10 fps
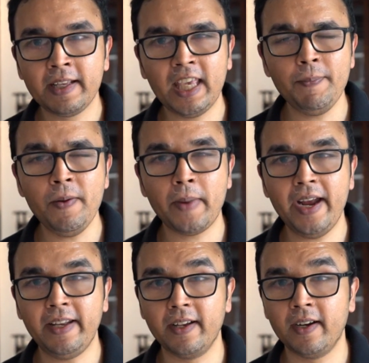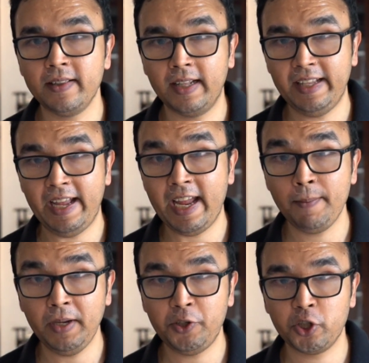Keep in mind here that the
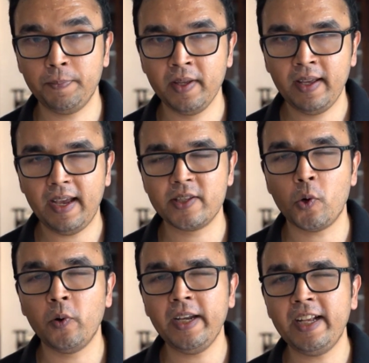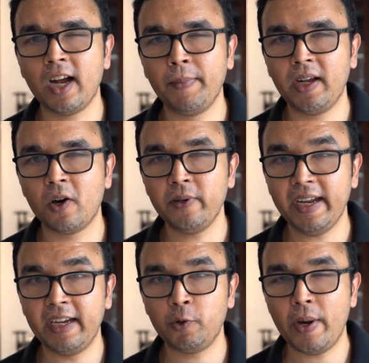AMD chip is only coming out
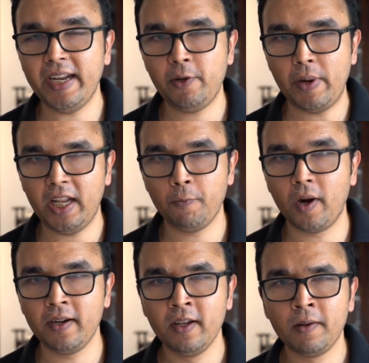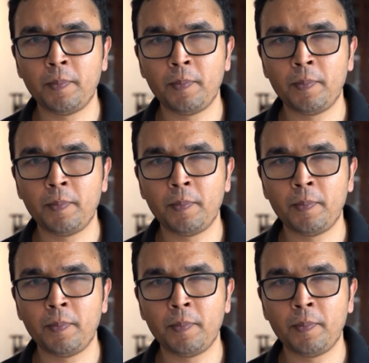in 2021,